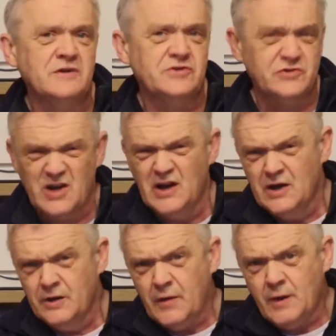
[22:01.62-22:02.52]
devices.
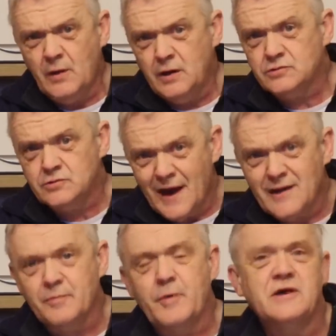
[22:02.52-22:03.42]
They were
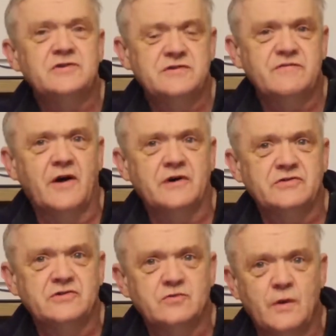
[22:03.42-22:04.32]
drag-based
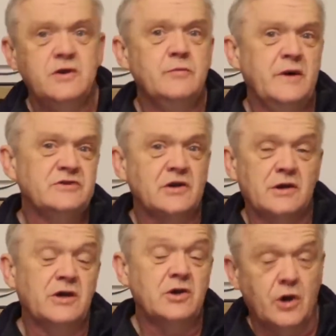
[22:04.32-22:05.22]
devices where you
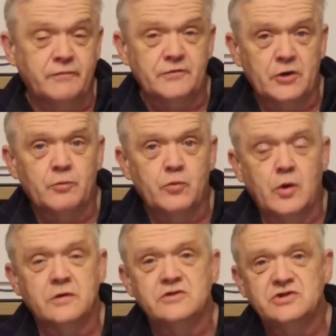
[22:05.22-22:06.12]
basically covered up
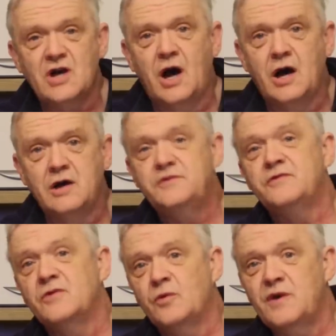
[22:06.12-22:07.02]
one
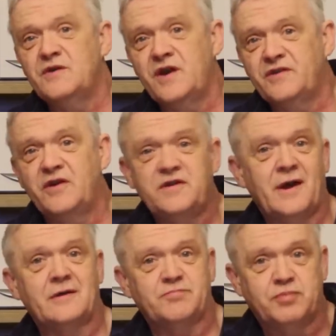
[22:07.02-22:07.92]
side and the wind hit
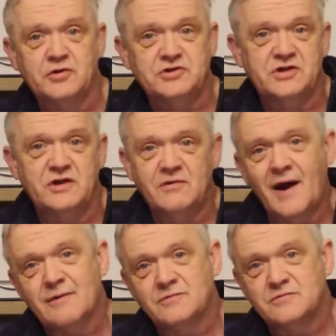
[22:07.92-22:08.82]
it and pushed
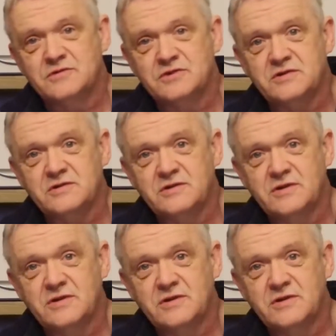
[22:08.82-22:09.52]
it round.